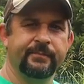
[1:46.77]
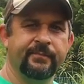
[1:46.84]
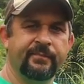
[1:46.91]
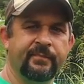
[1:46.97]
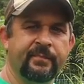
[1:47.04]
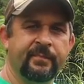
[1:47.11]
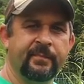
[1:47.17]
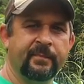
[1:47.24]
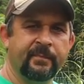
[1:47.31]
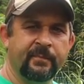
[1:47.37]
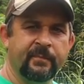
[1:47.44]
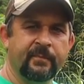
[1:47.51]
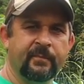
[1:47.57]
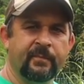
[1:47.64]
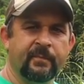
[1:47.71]

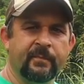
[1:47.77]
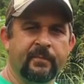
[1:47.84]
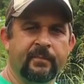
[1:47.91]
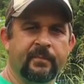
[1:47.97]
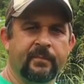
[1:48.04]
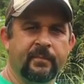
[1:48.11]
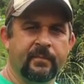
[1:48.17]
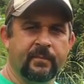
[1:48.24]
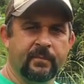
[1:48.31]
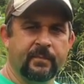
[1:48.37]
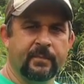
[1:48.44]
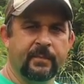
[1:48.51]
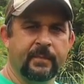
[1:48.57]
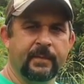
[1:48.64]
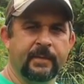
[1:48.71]

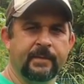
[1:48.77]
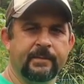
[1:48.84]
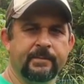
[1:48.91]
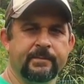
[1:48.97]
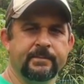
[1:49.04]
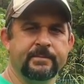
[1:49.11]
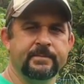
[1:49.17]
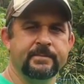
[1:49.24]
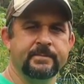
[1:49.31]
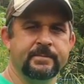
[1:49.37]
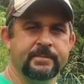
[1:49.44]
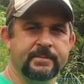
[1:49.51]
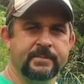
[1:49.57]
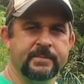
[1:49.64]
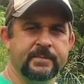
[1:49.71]

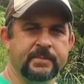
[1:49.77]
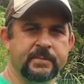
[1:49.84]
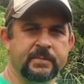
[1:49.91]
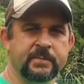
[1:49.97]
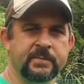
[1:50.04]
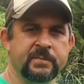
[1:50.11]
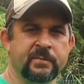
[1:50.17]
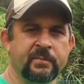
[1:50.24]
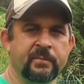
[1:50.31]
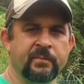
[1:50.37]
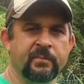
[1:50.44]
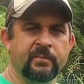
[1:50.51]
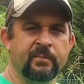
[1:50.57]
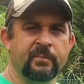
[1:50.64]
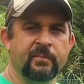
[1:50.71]

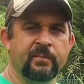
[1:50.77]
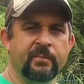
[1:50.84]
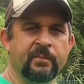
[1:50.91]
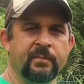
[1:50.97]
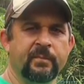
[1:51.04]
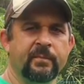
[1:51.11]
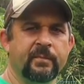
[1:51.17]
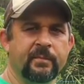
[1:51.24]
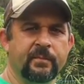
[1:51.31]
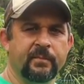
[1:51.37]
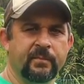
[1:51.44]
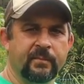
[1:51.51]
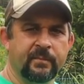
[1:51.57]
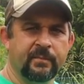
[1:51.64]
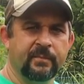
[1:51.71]

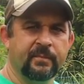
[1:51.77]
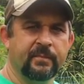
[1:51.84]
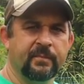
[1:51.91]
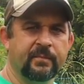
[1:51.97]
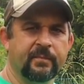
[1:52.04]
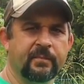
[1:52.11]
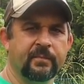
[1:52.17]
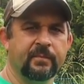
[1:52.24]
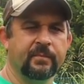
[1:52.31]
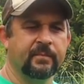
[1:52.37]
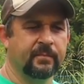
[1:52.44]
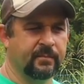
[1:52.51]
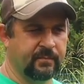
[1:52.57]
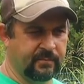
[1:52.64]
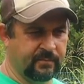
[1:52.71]

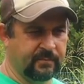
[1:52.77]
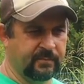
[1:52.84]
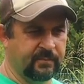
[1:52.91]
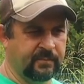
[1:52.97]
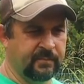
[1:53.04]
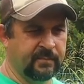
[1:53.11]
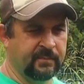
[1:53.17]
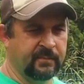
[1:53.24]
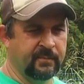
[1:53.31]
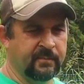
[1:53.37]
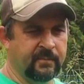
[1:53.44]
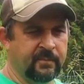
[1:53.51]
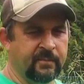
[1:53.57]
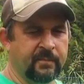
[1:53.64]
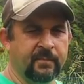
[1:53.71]

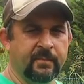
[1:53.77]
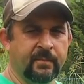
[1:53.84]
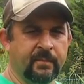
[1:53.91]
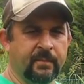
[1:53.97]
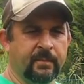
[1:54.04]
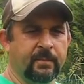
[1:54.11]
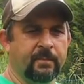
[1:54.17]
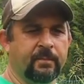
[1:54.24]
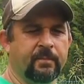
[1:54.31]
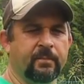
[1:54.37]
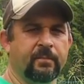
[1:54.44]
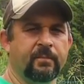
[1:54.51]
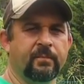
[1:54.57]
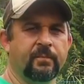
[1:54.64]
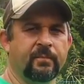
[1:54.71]
(silent)